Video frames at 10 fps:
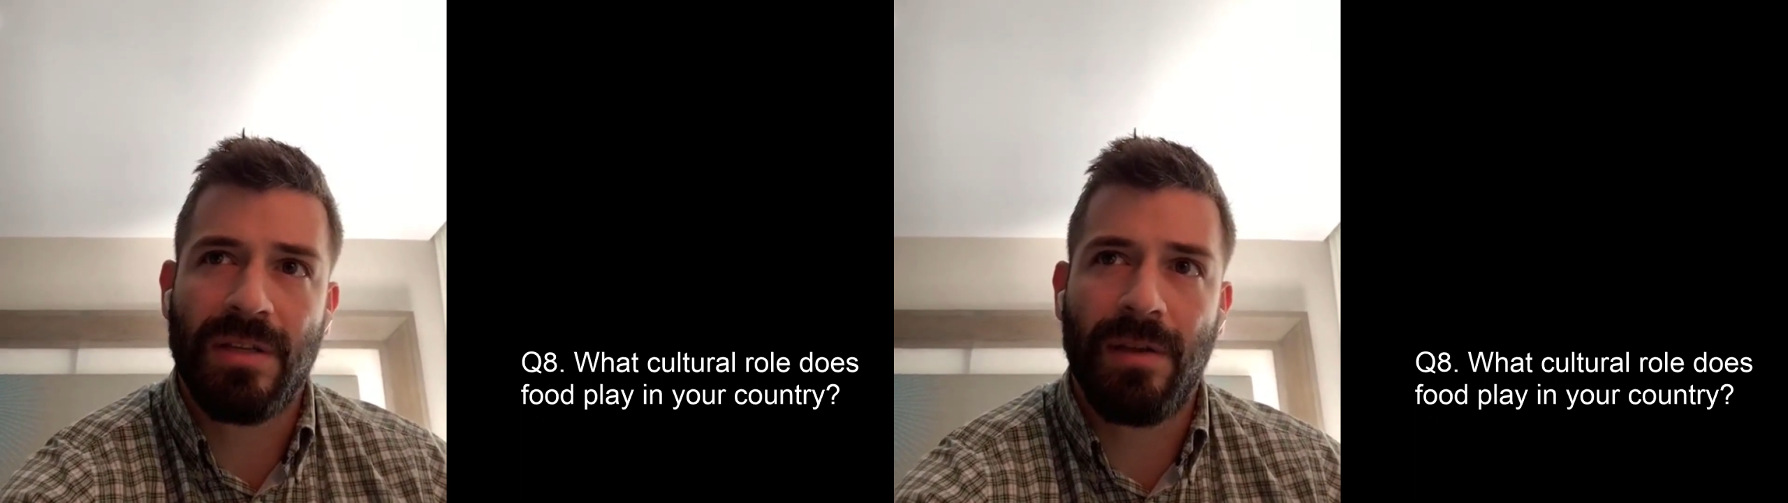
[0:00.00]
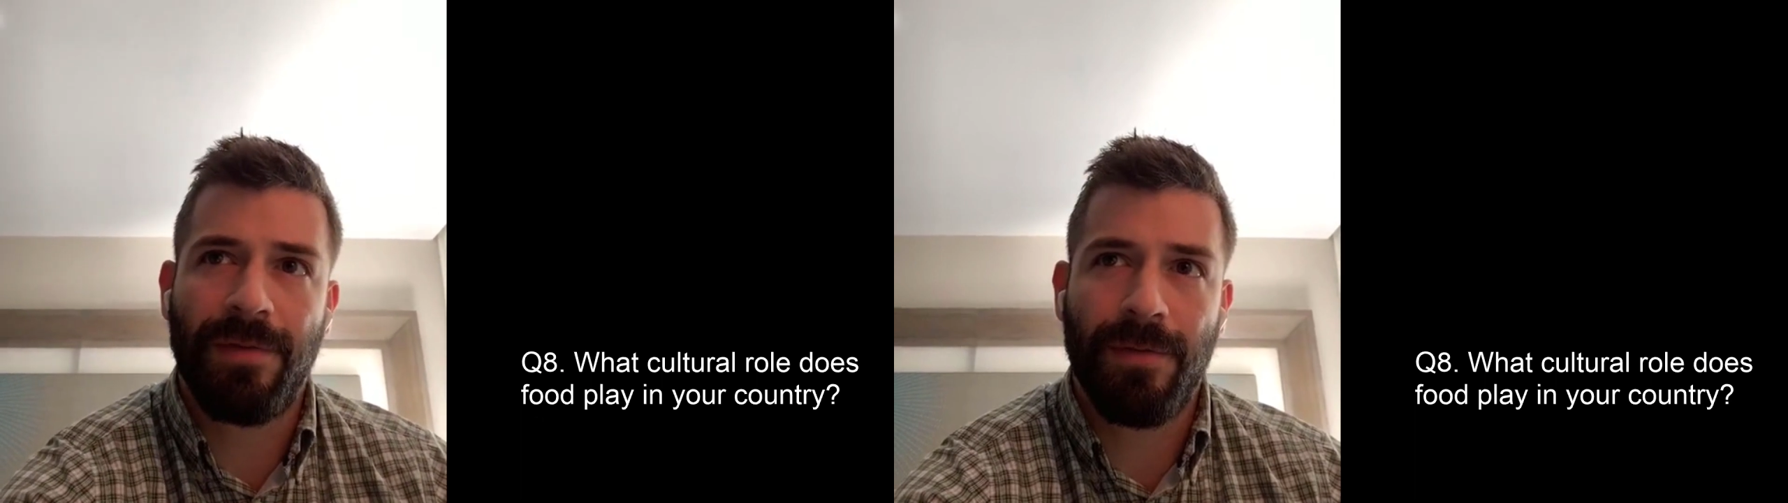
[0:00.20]

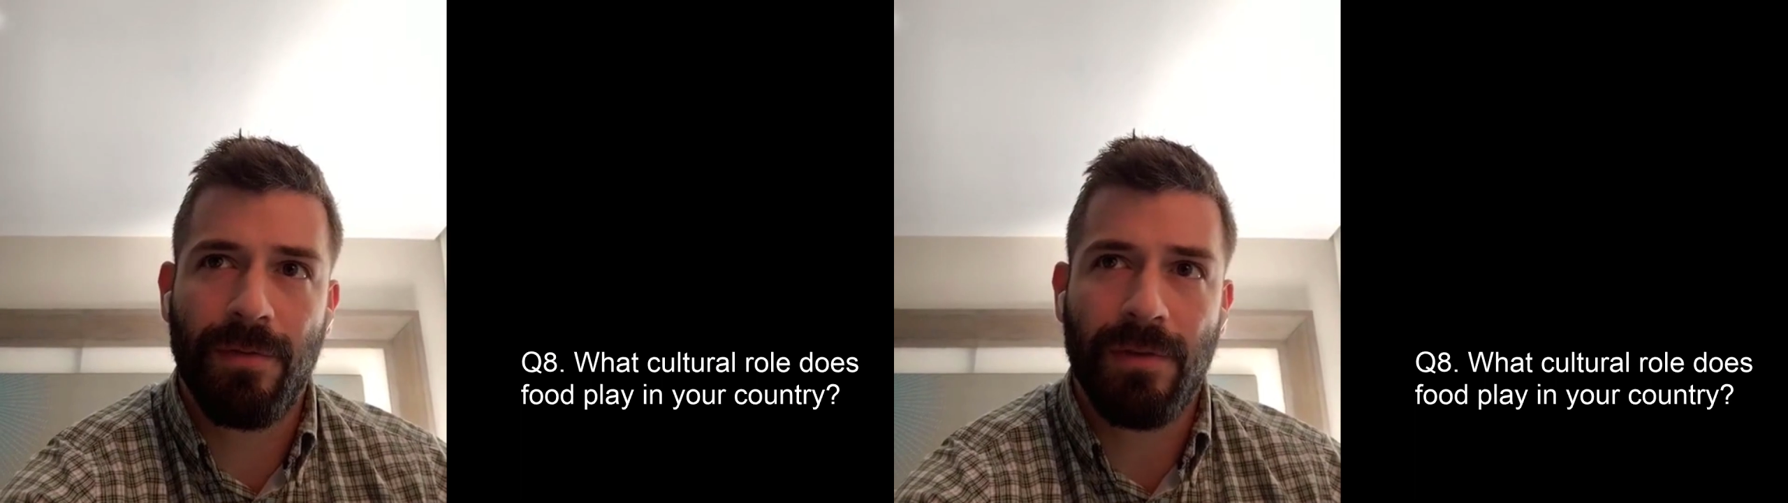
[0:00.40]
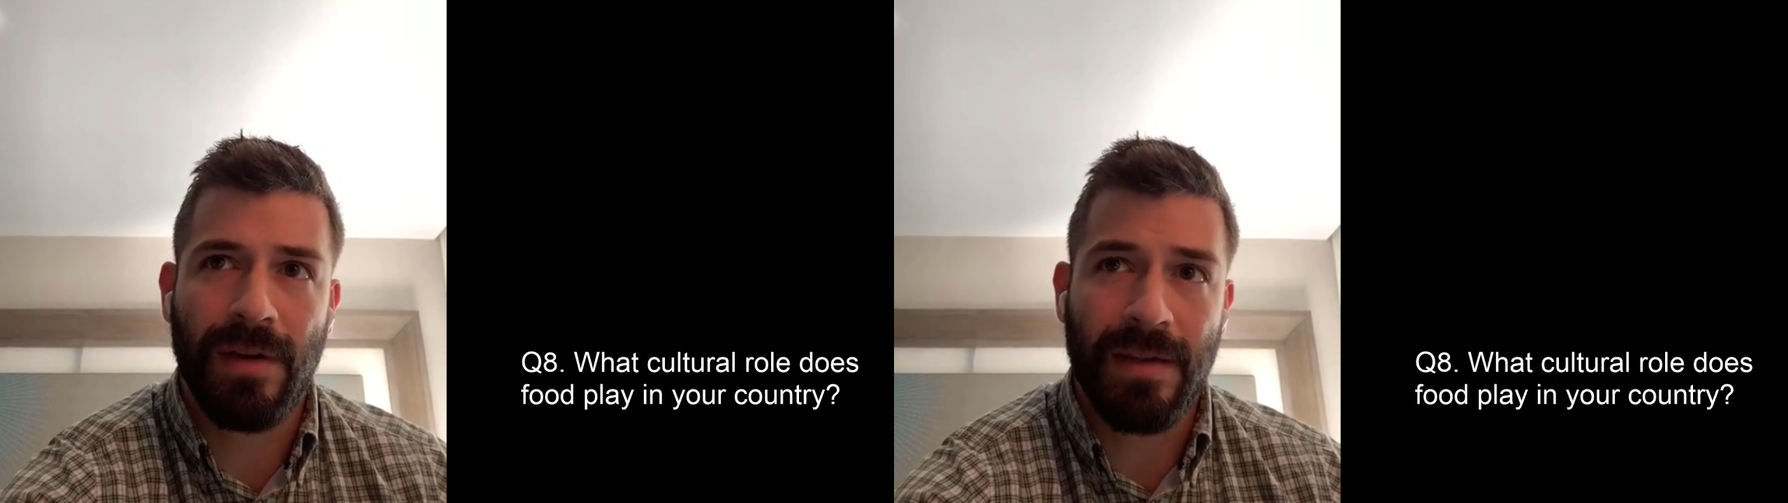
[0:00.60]
the
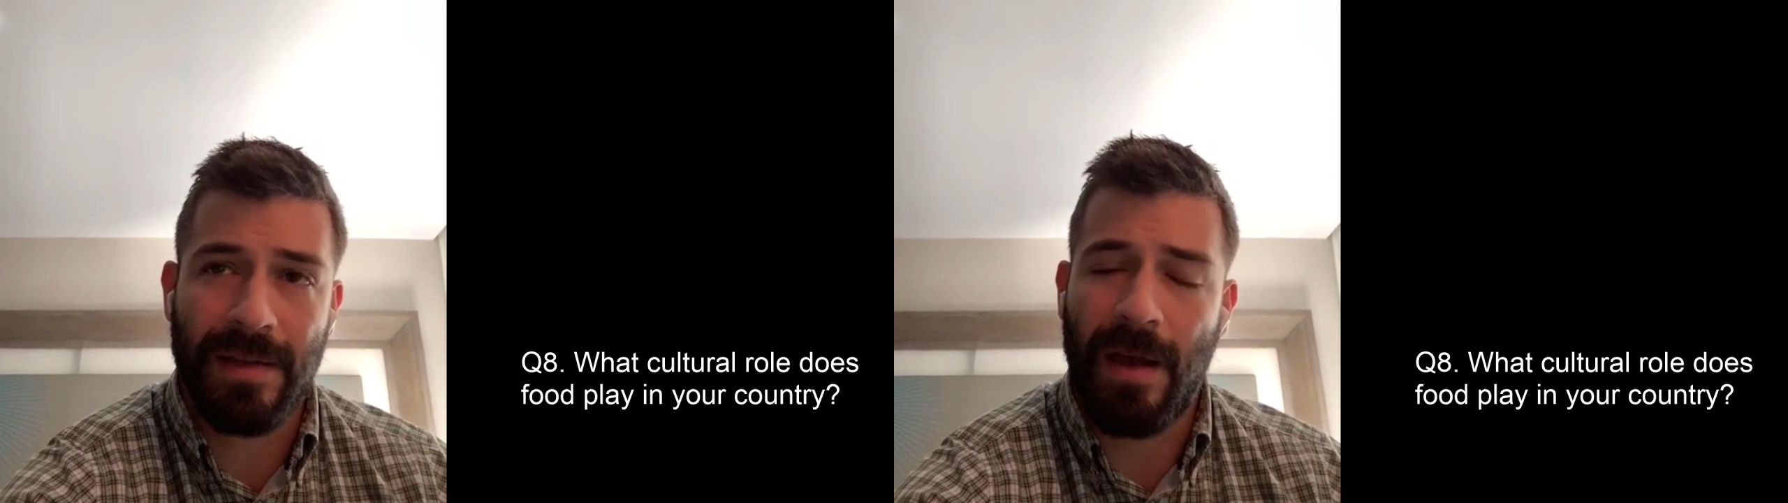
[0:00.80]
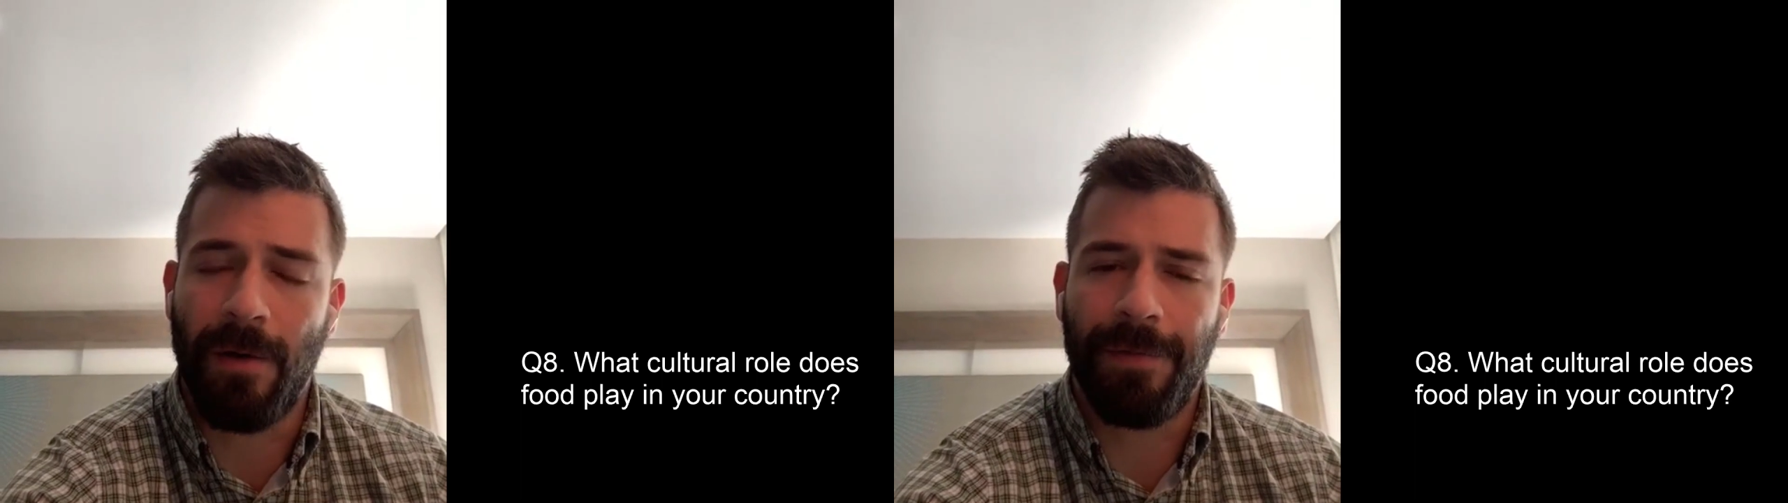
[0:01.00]
food in
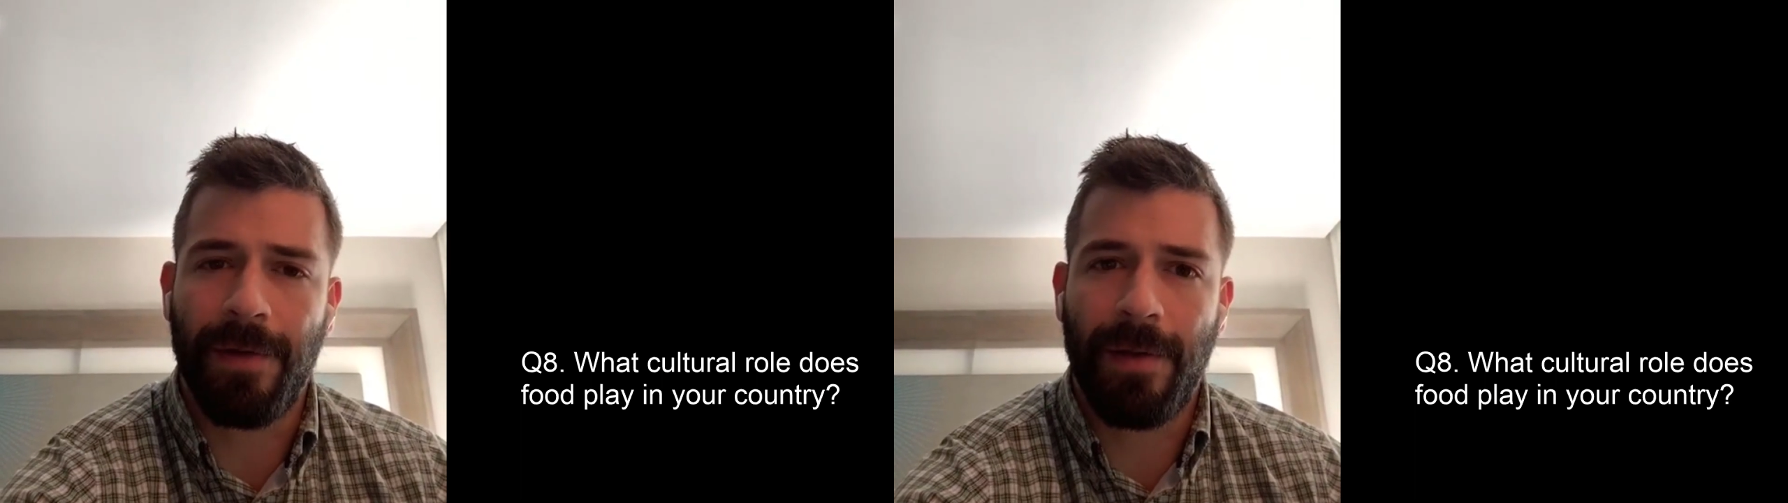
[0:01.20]
itself.